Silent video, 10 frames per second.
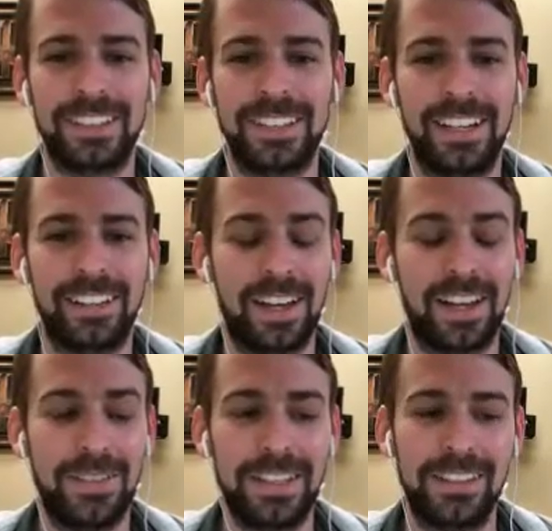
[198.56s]
Yeah. I
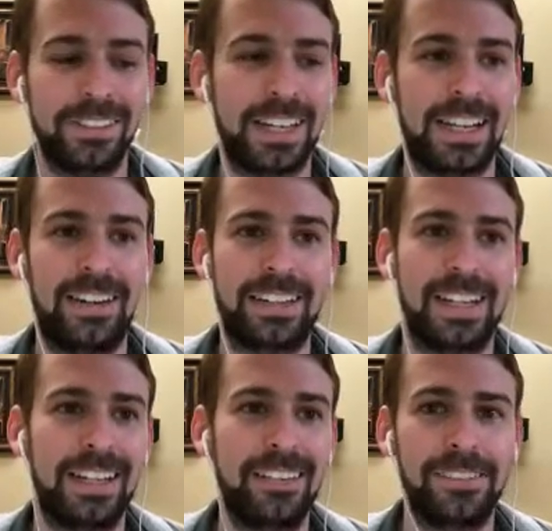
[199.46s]
mean, that's just kind of how I
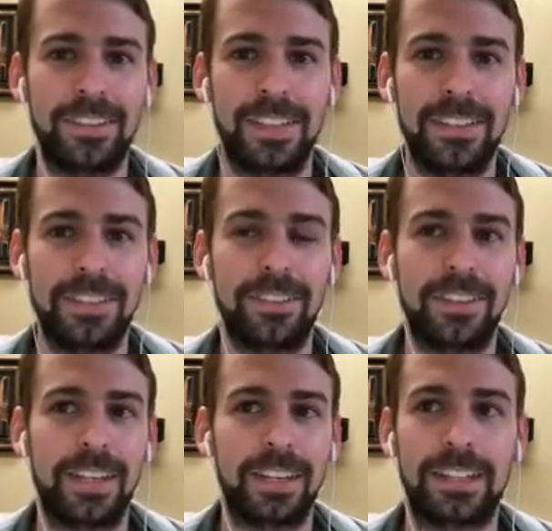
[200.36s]
got into
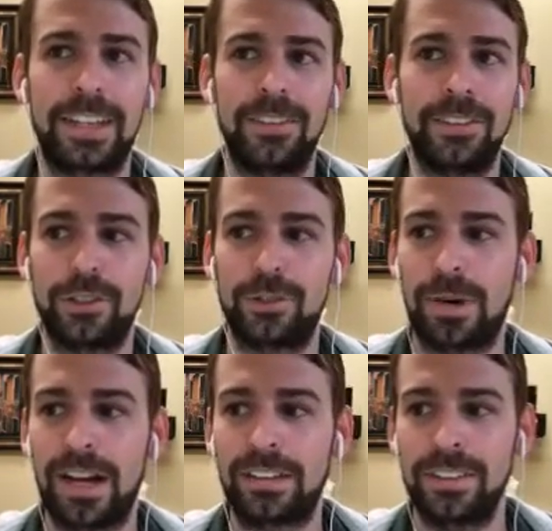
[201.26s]
everything. I came into his
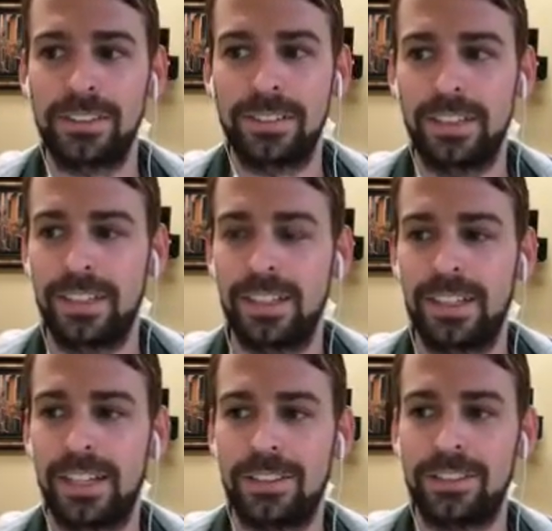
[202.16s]
practice
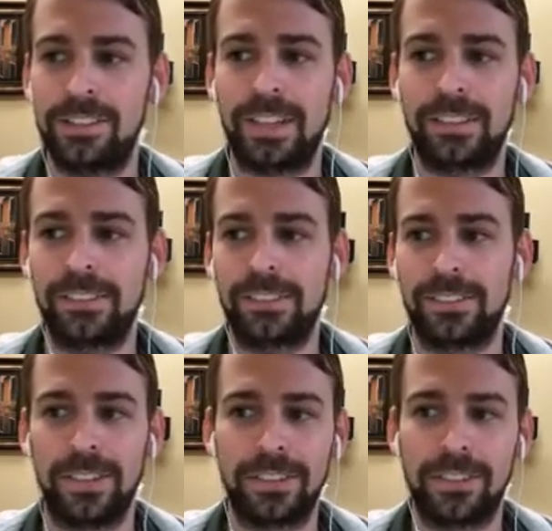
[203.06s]
and I just
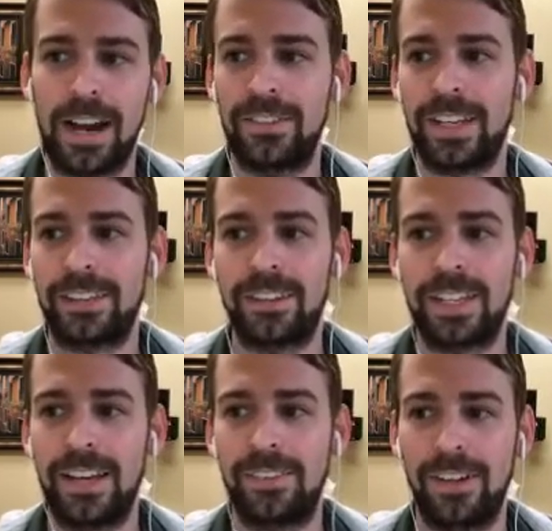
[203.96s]
looked around
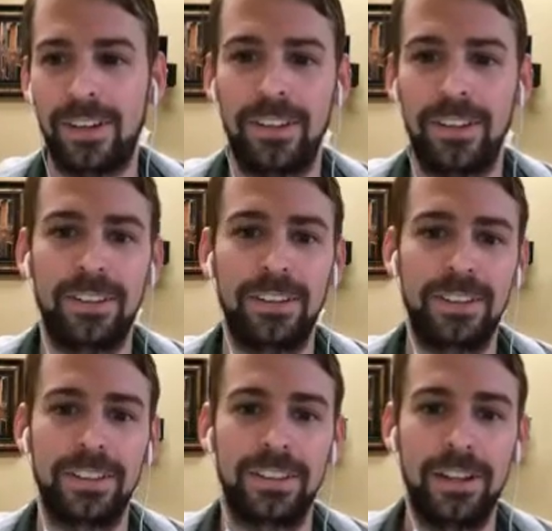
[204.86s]
okay, well,
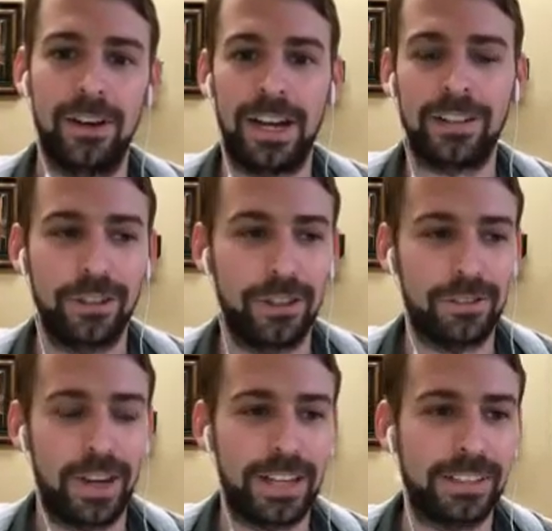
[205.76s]
actually
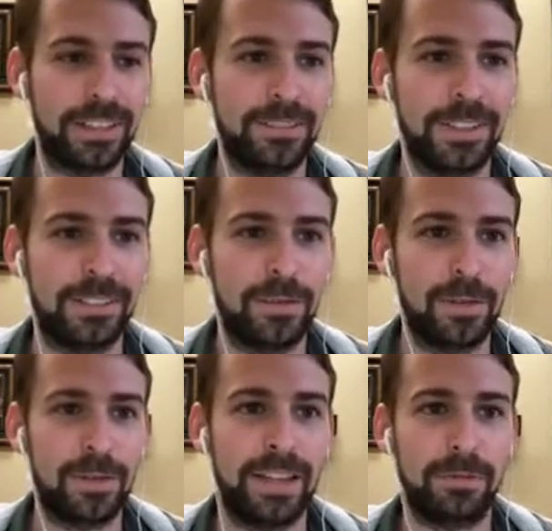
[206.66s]
I convinced him to
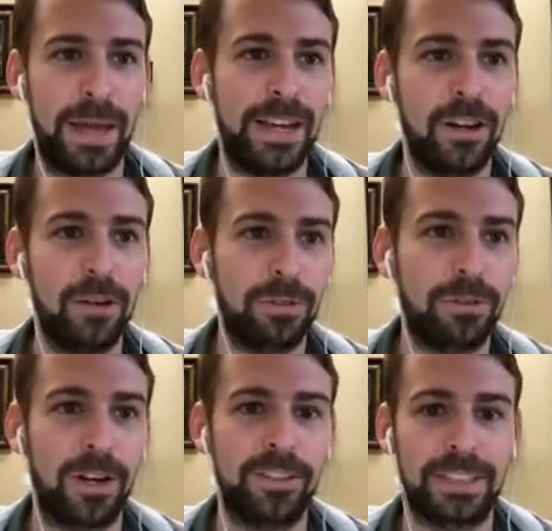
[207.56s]
buy this pano
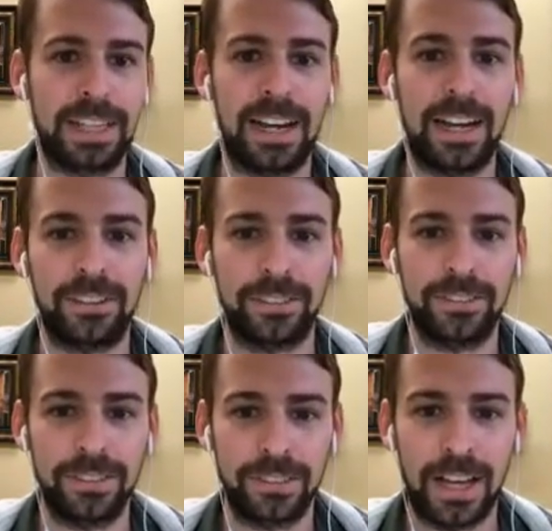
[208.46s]
before I even got out of
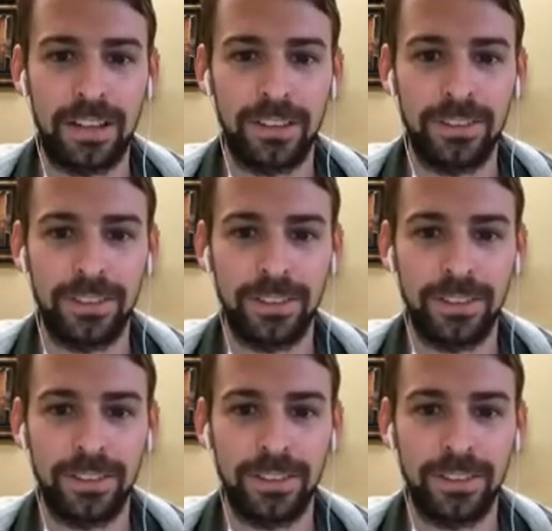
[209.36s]
college.